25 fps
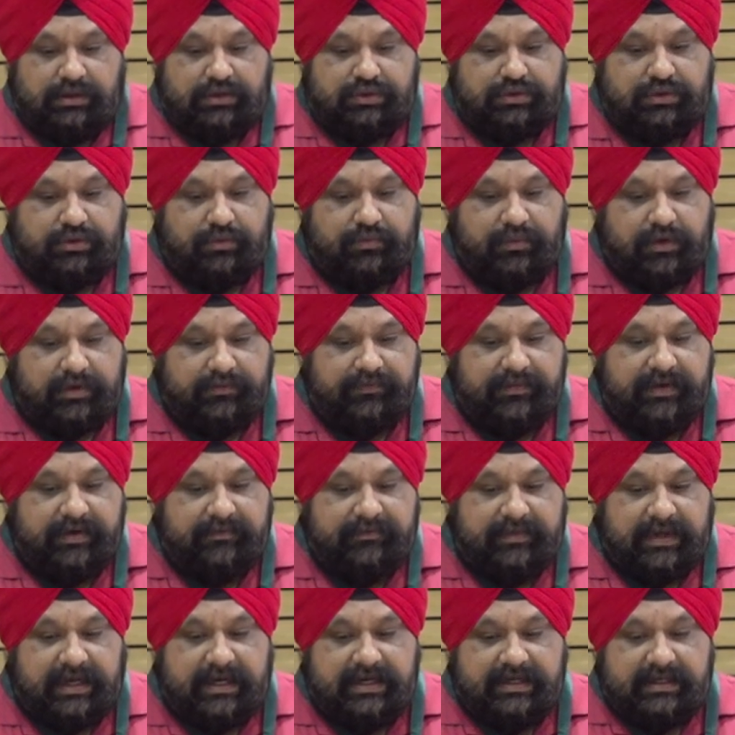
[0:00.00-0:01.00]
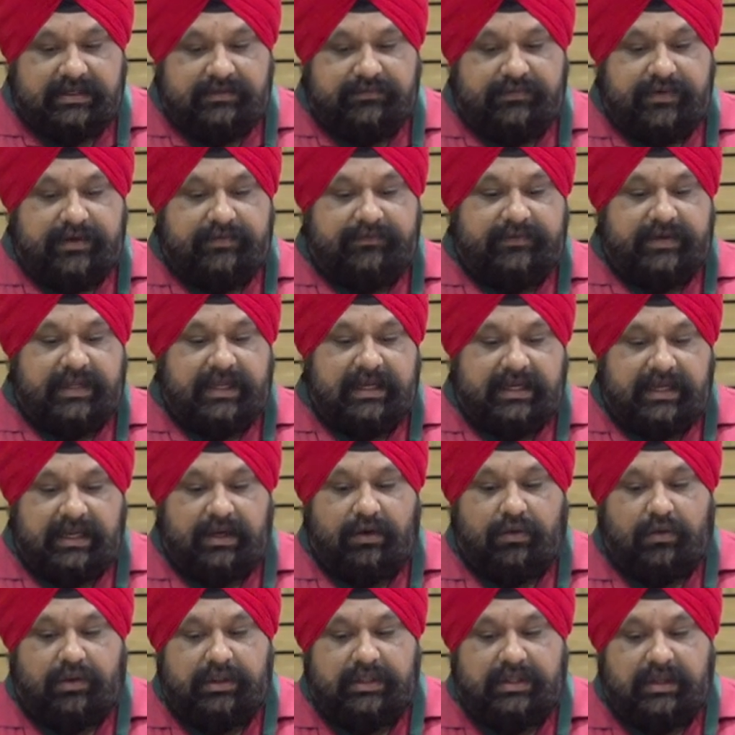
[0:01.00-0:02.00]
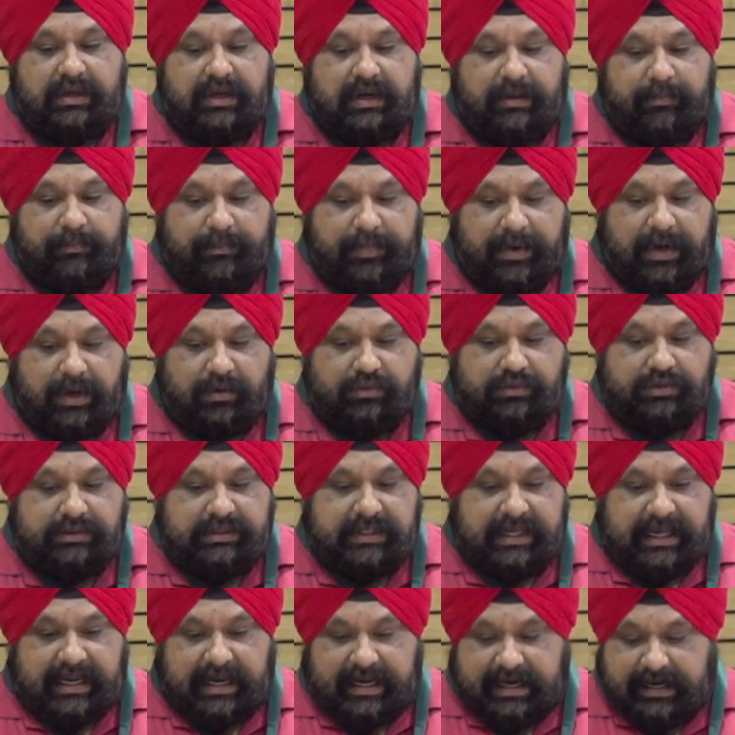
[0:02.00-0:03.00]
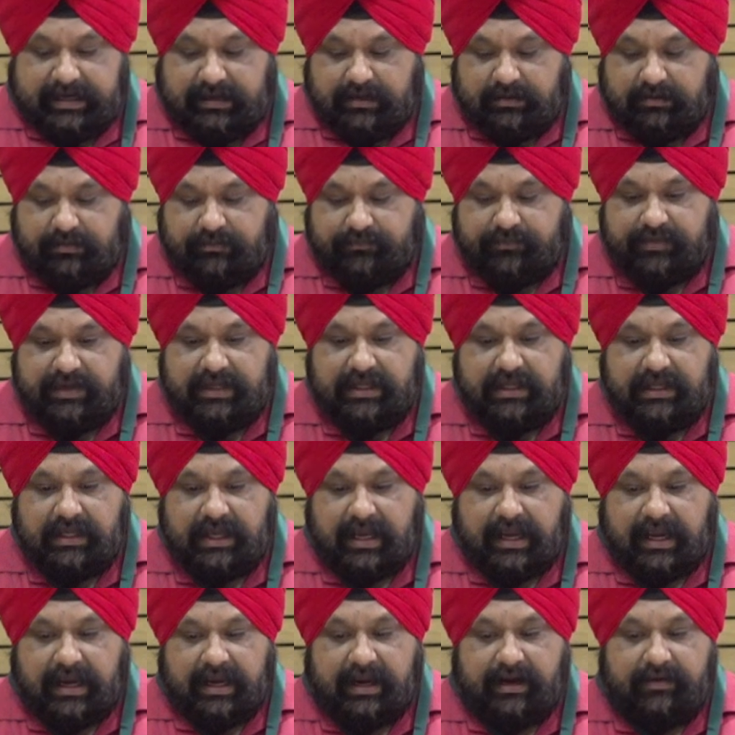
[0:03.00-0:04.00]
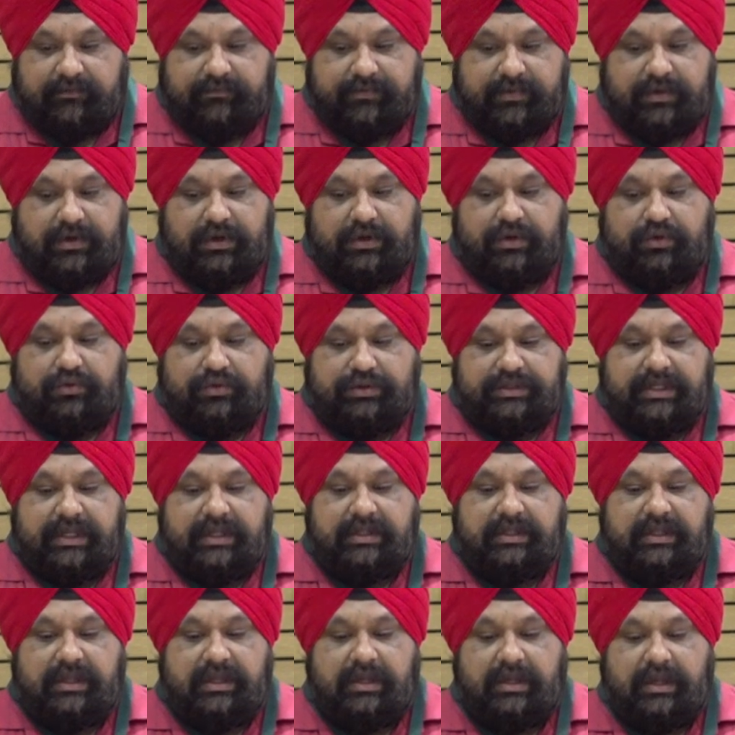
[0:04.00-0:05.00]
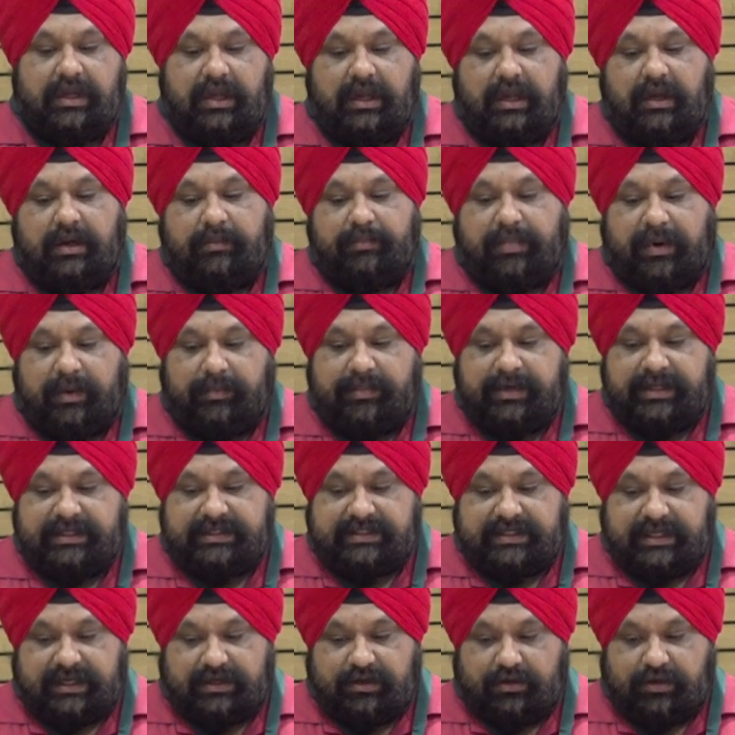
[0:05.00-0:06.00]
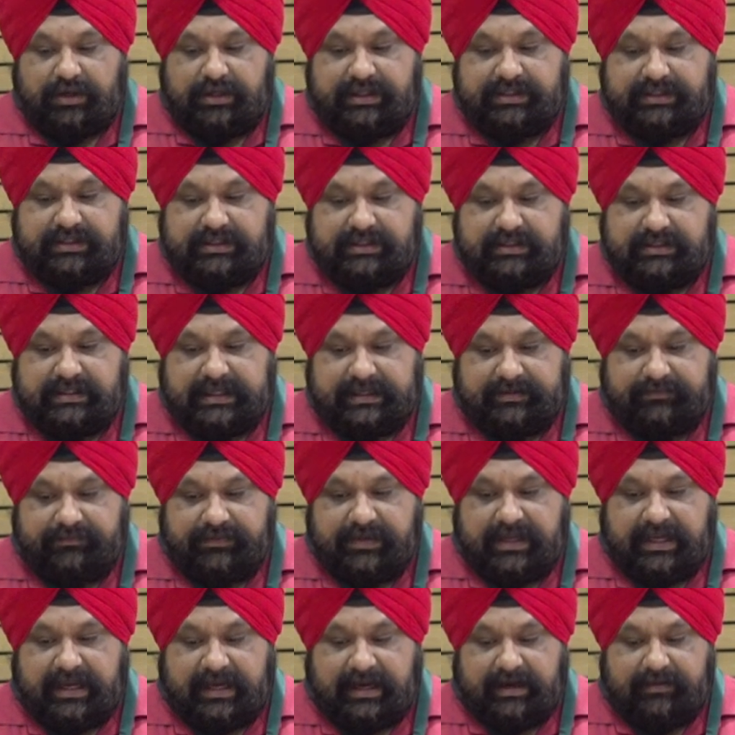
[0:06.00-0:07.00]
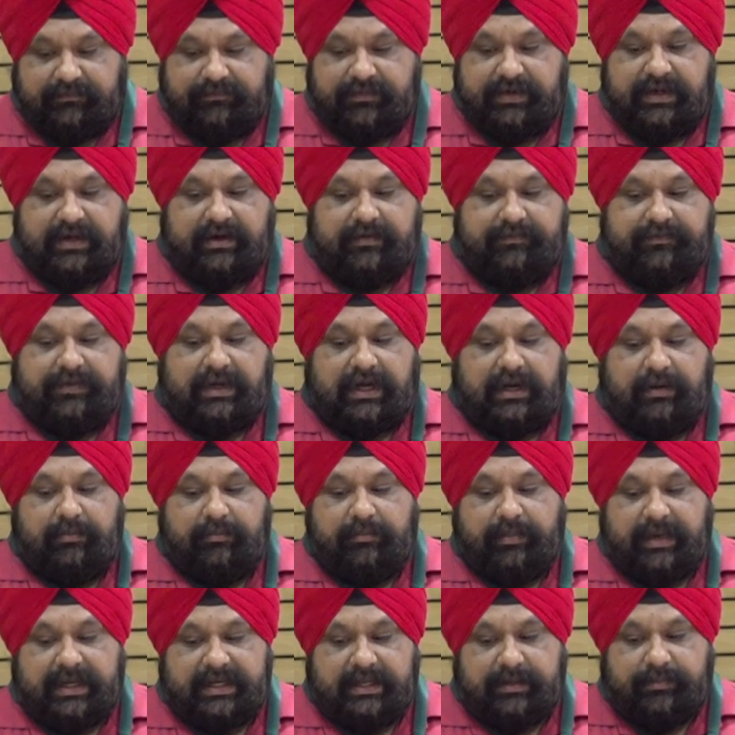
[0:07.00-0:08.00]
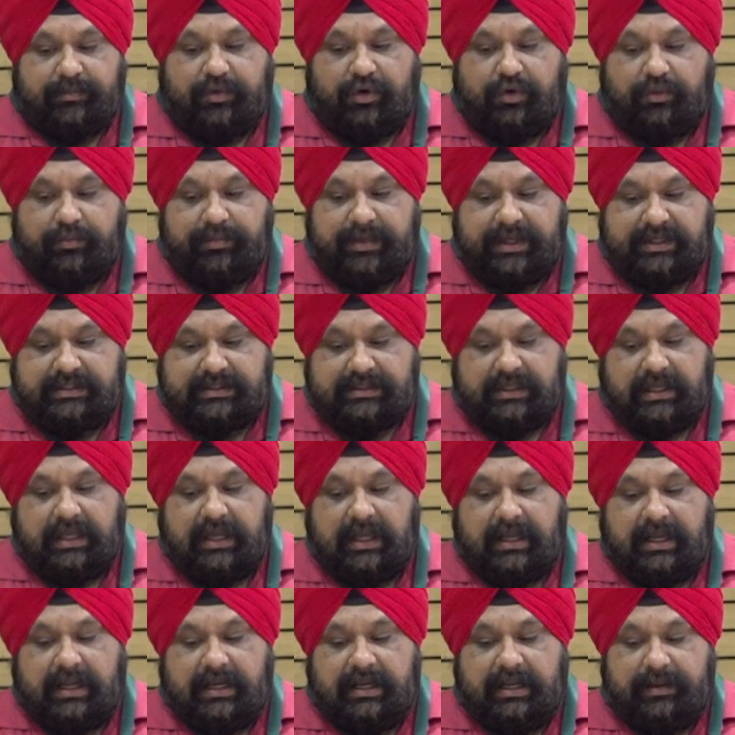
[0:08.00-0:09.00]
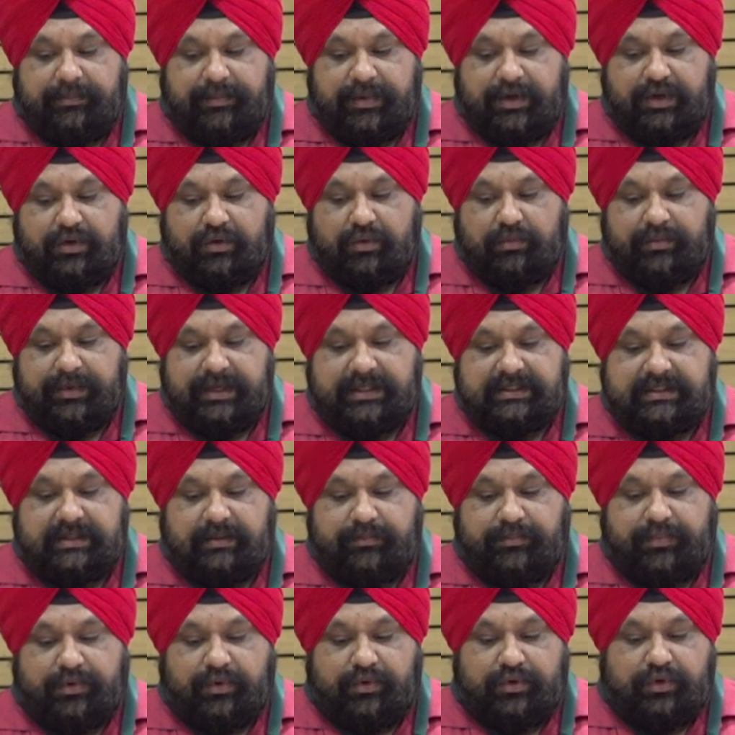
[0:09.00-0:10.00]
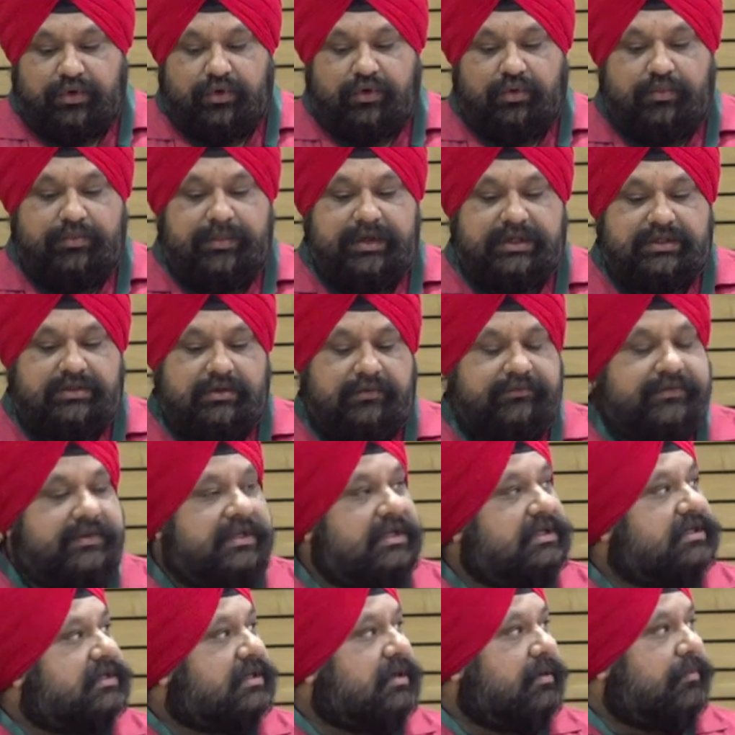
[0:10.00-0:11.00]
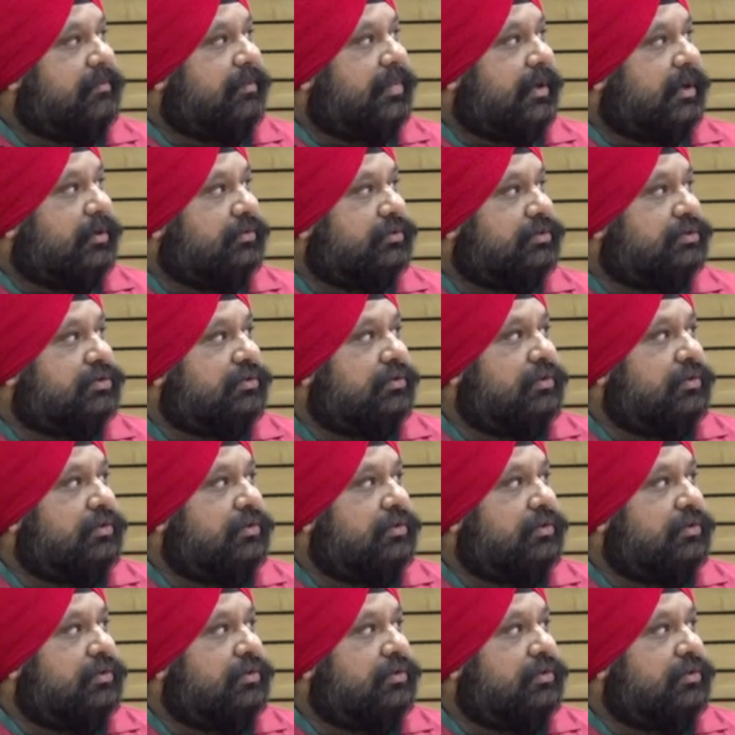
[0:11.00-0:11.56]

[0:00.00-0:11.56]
So what we have done is we have taken all the compounds, and we have, using the published technologies that we have done metabolomics, lipidomics and proteomics of these compounds.